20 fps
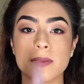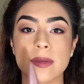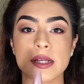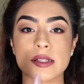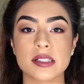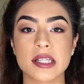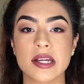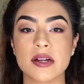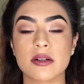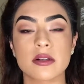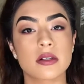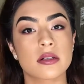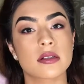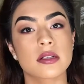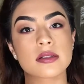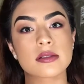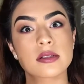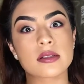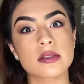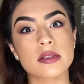Mascara.
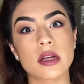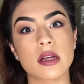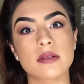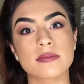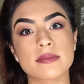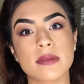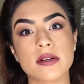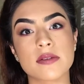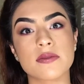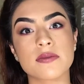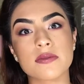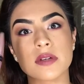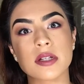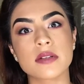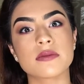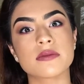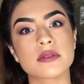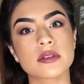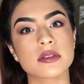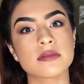This is like my
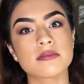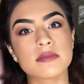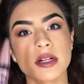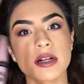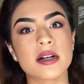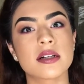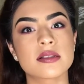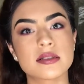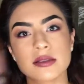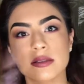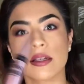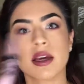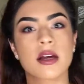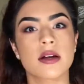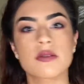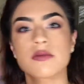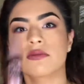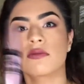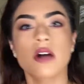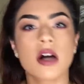favorite
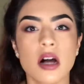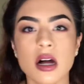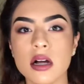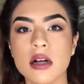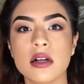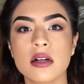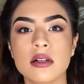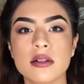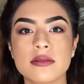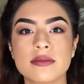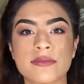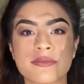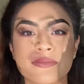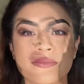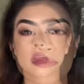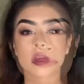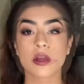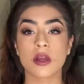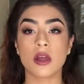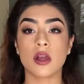mascara.
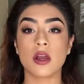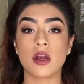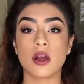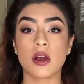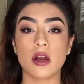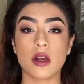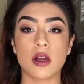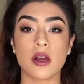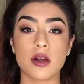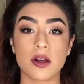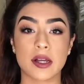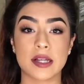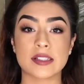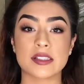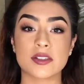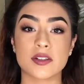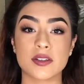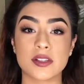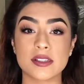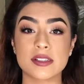Okay,
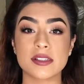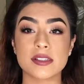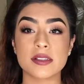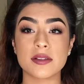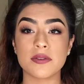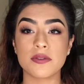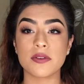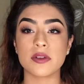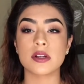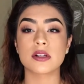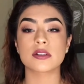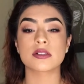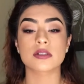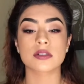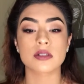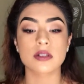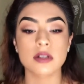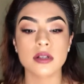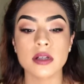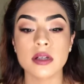so this is the finished
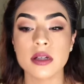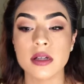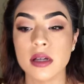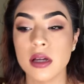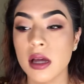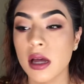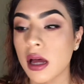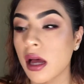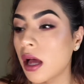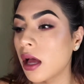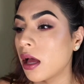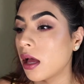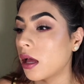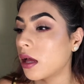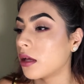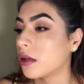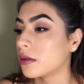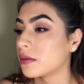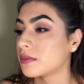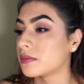look.
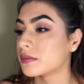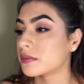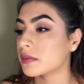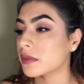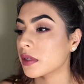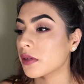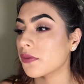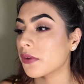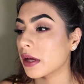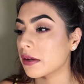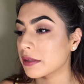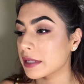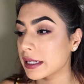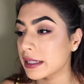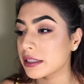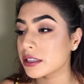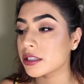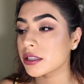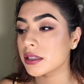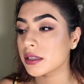
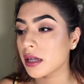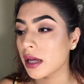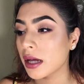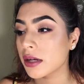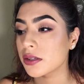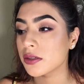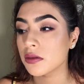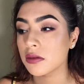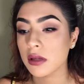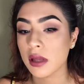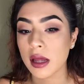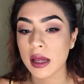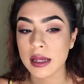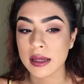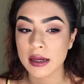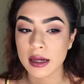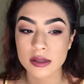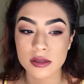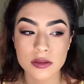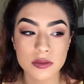Foundation, I
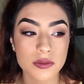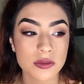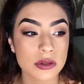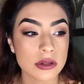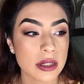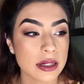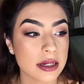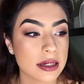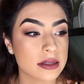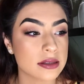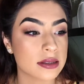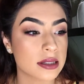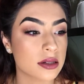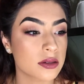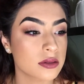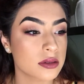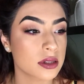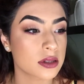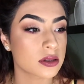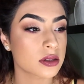do feel like it
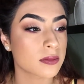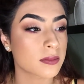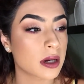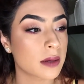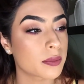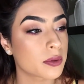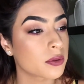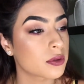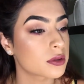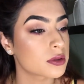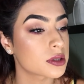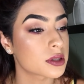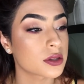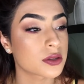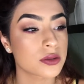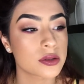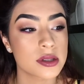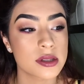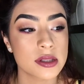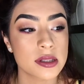settles into my pores and
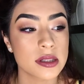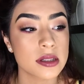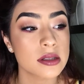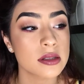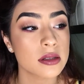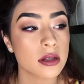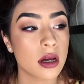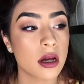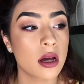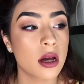creases.